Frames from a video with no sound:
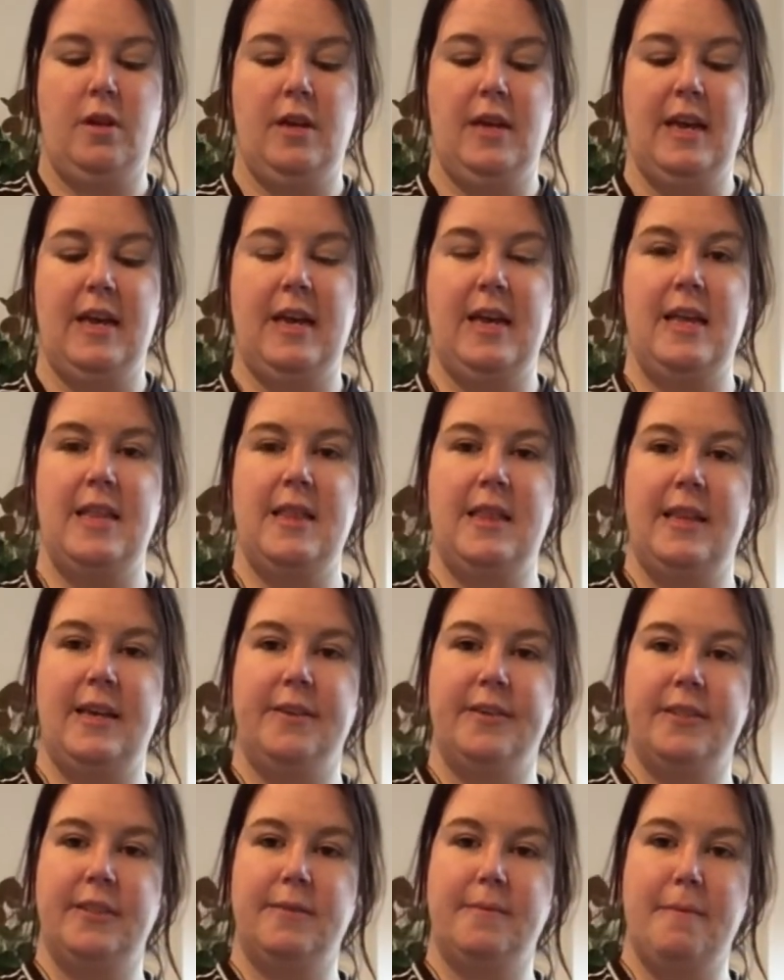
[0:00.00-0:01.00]
And
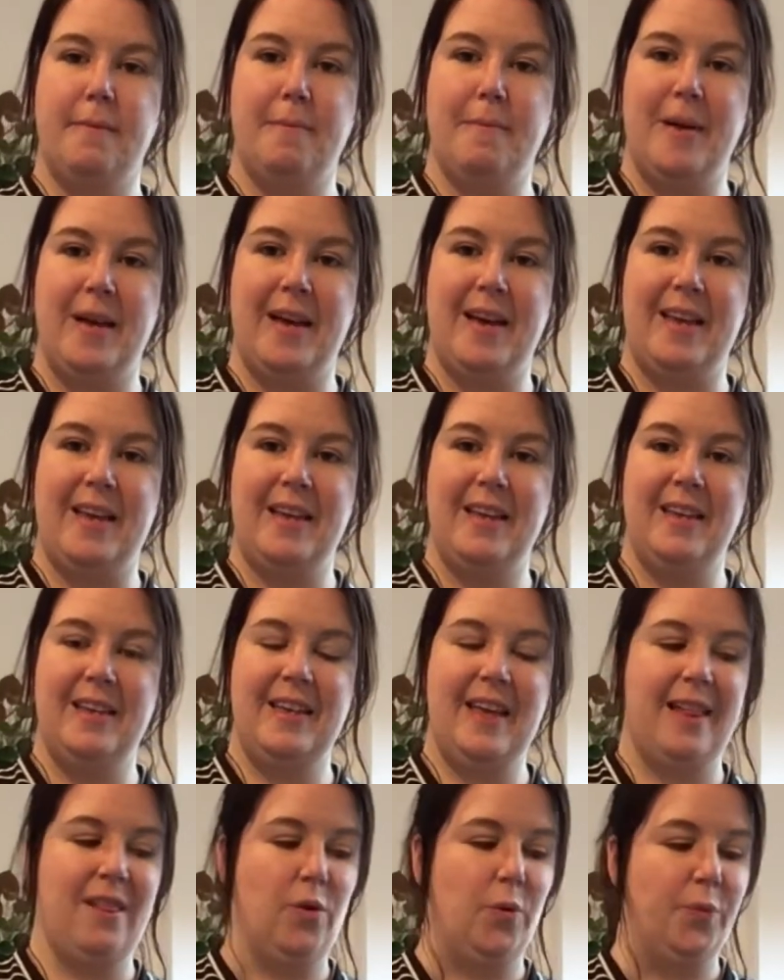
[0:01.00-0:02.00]
there's my
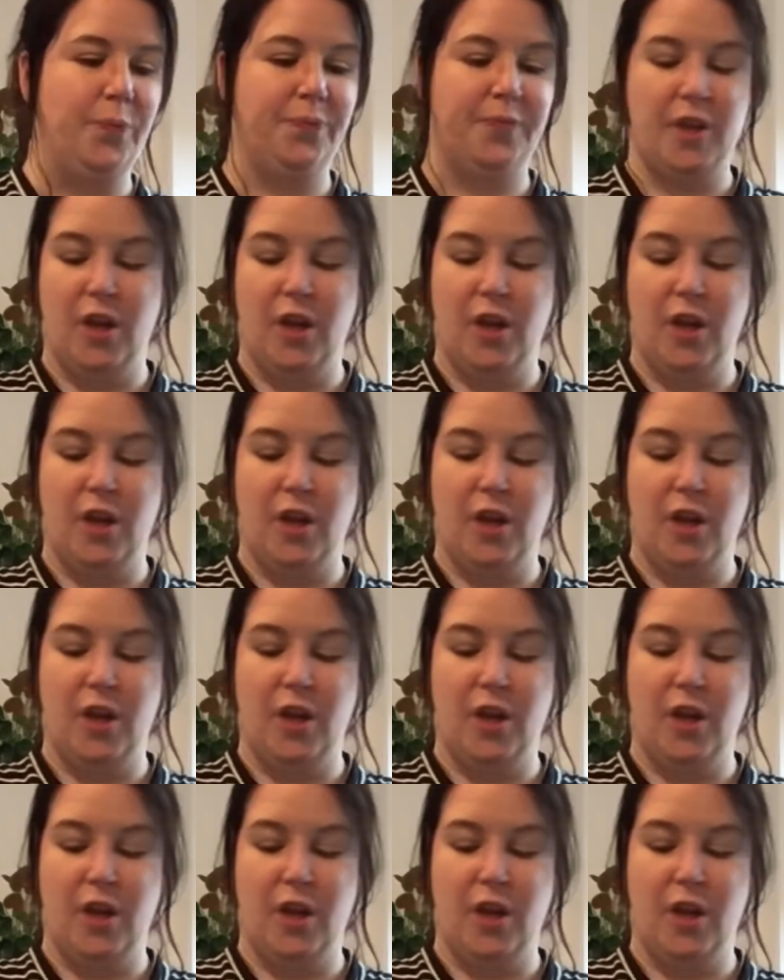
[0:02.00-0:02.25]
yellow.